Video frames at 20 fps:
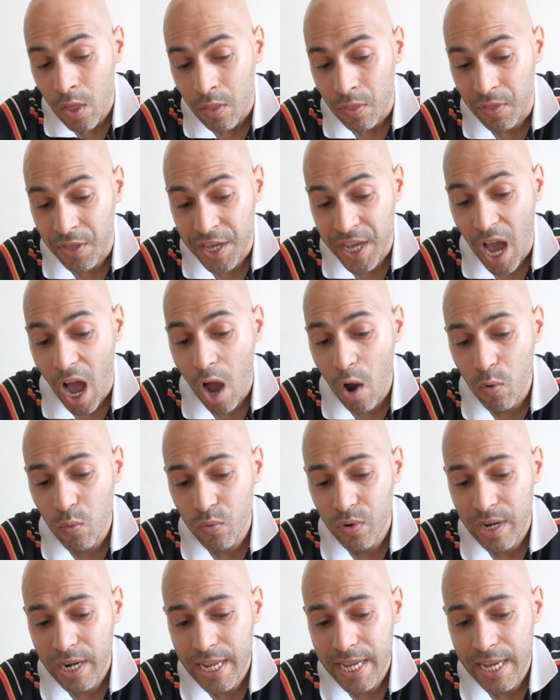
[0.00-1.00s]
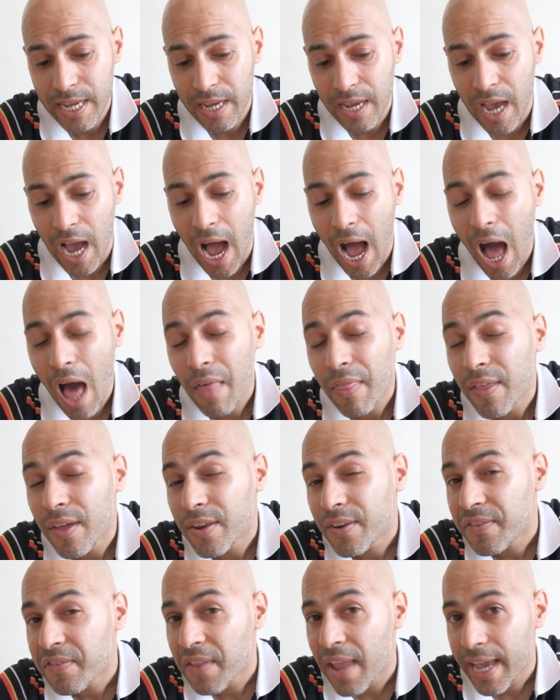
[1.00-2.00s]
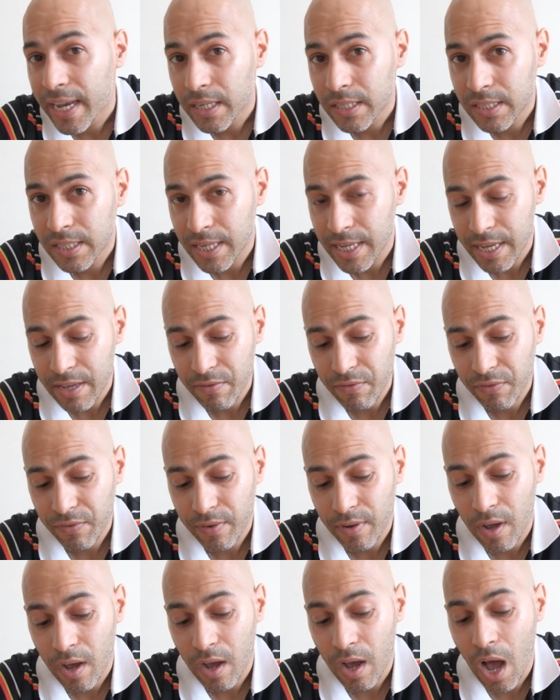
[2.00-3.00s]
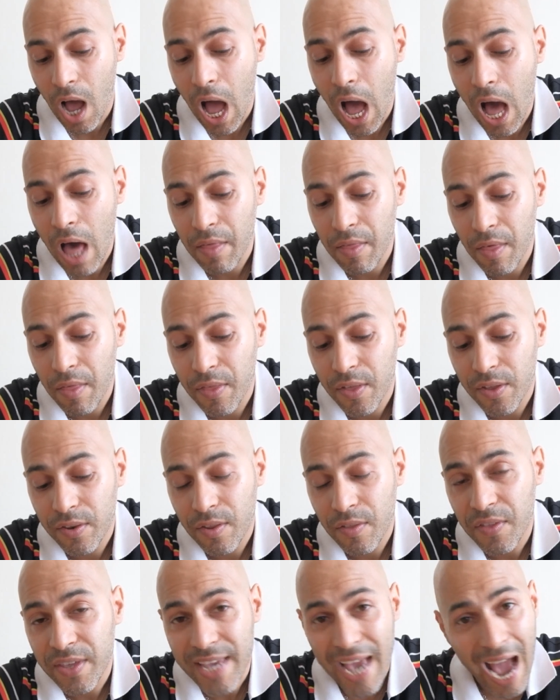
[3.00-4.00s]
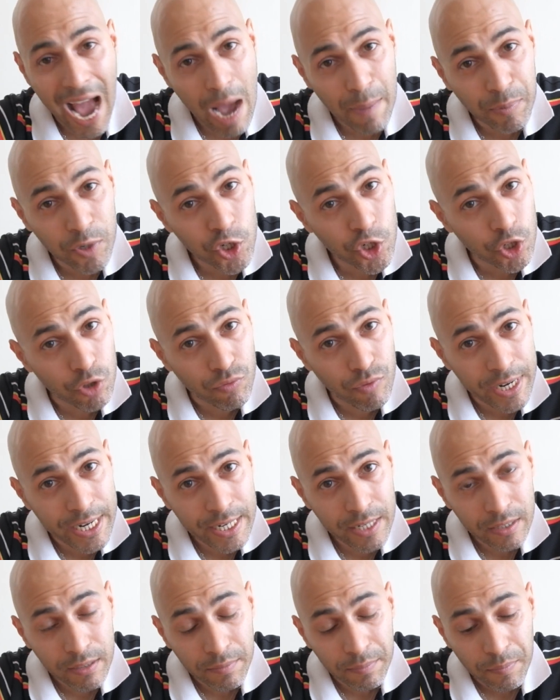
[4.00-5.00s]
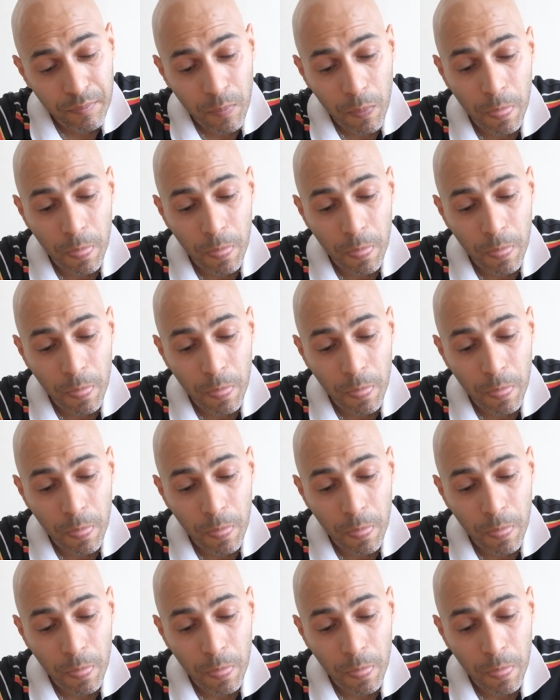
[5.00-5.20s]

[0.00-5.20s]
The only other negative, other than the aperture ring,